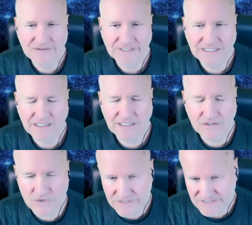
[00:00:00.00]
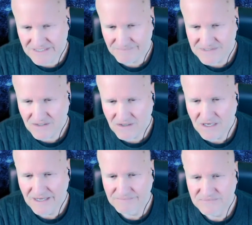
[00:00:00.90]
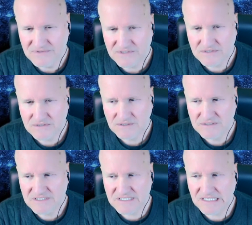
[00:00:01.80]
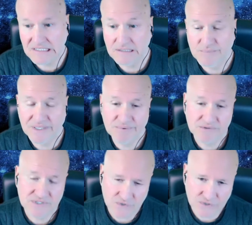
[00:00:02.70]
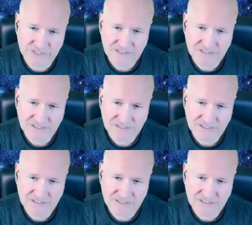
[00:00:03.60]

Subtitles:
It hurts sometimes seeing people's hurt.